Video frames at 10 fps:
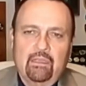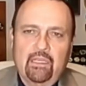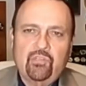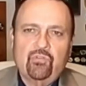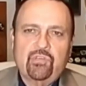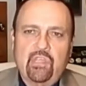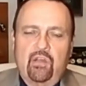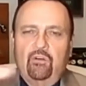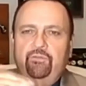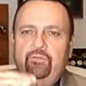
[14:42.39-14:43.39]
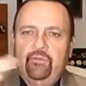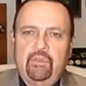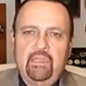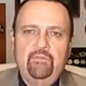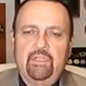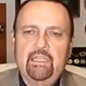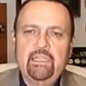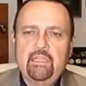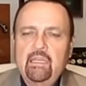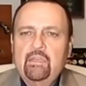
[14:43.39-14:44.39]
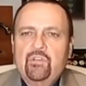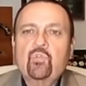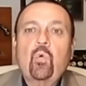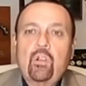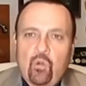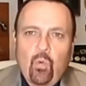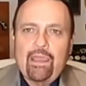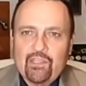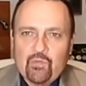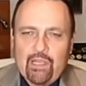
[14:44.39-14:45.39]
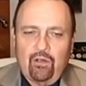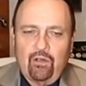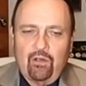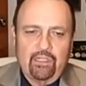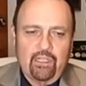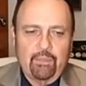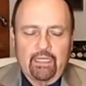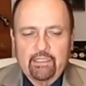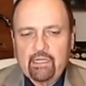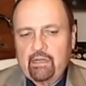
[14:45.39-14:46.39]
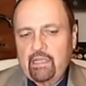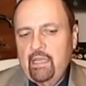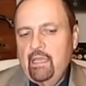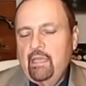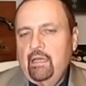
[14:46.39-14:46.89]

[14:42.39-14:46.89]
get yourself evenly squared away, as we called it in the military.